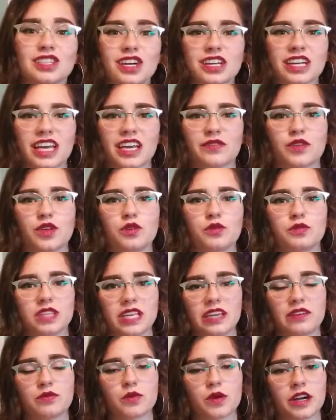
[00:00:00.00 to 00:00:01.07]
Look, if you
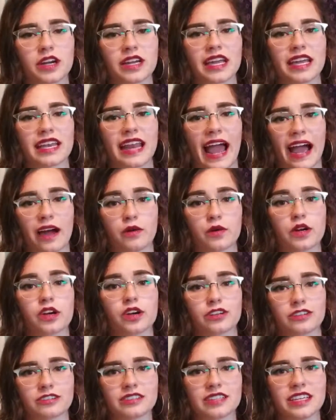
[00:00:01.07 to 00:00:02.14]
leave work an hour
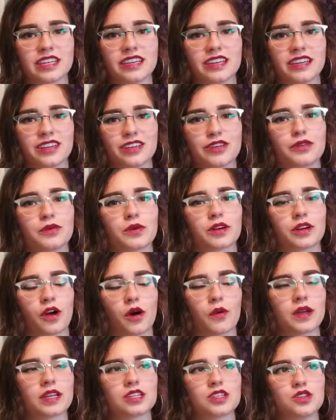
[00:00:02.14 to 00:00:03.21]
early, you are
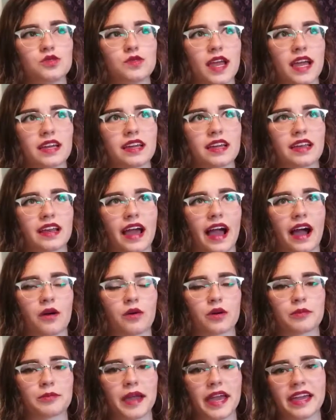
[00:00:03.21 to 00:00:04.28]
going to get an
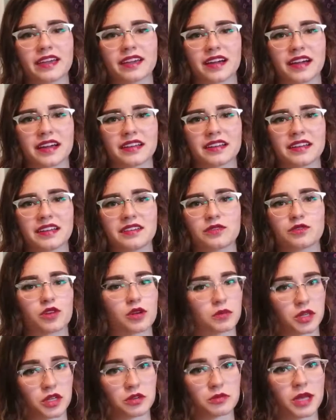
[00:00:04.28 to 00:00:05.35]
hour pay cut
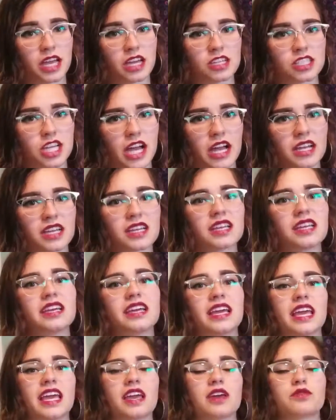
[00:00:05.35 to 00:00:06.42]
from your paycheck.
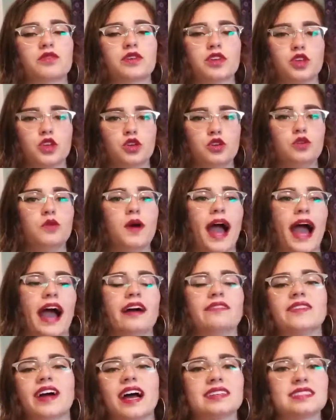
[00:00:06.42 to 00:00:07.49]
If you
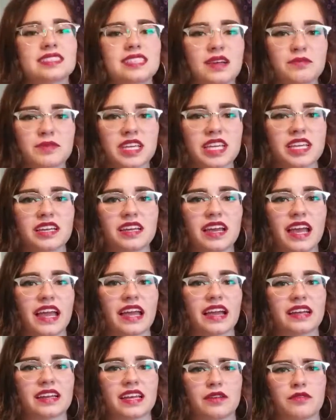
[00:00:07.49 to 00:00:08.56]
half ass something
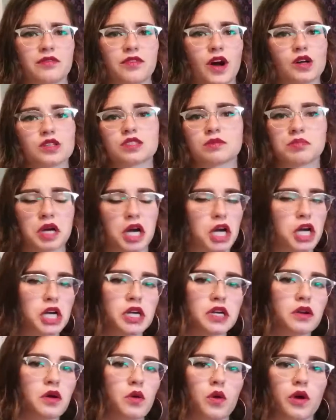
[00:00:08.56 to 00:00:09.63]
and it falls
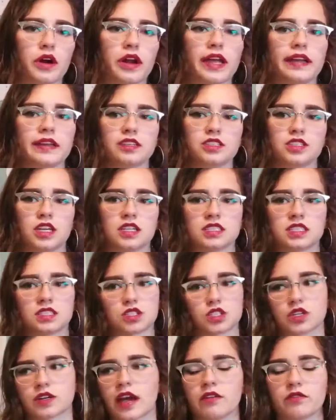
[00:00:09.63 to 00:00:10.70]
apart or it doesn't
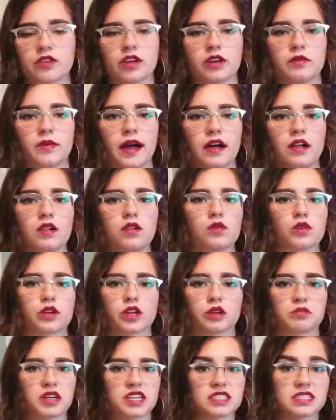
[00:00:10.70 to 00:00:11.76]
turn out very well or
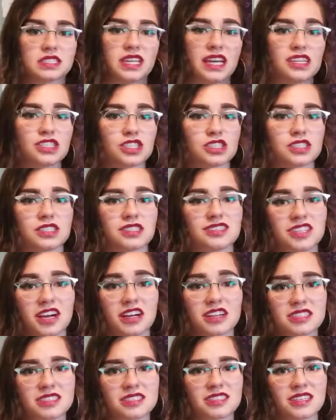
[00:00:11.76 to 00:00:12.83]
your presentation
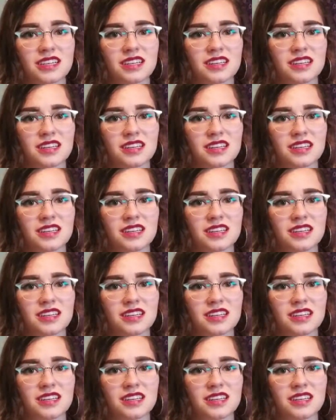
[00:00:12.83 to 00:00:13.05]
sucks,